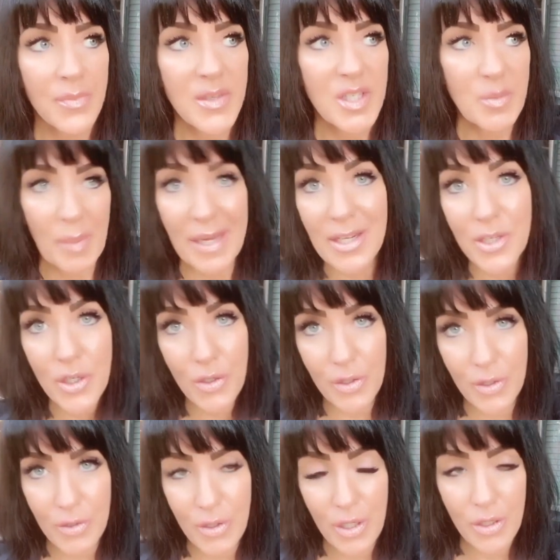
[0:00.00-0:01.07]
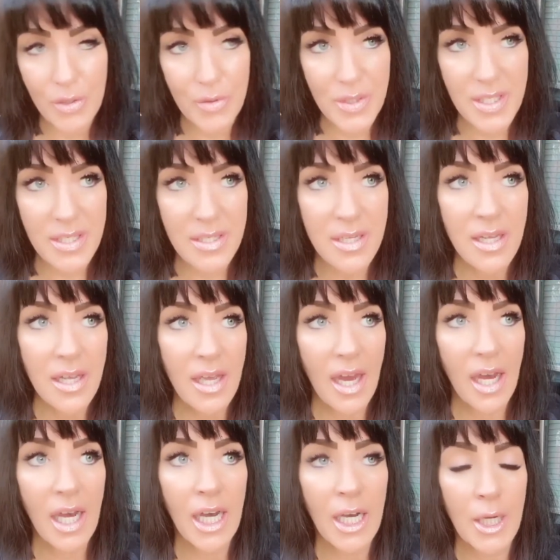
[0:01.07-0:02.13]
spikes your glucose,
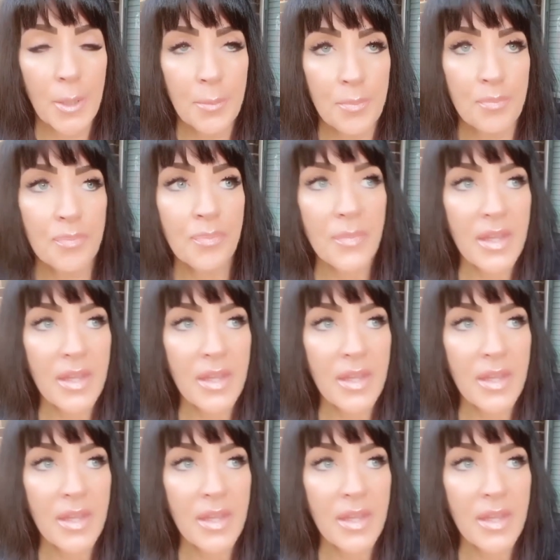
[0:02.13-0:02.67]
um,